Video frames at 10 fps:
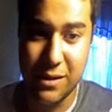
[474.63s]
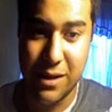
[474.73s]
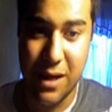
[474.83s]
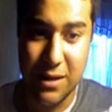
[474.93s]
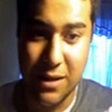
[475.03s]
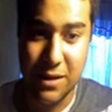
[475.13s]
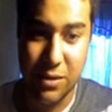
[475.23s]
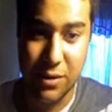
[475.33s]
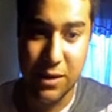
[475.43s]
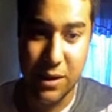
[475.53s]
has yet
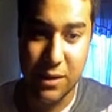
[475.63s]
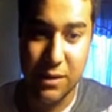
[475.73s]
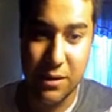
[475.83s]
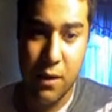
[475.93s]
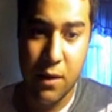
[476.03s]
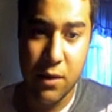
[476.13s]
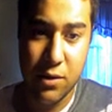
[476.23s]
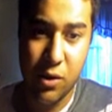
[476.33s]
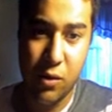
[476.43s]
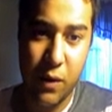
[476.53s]
to exist.
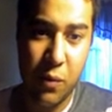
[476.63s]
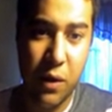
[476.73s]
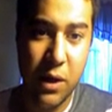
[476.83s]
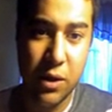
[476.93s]
So what I want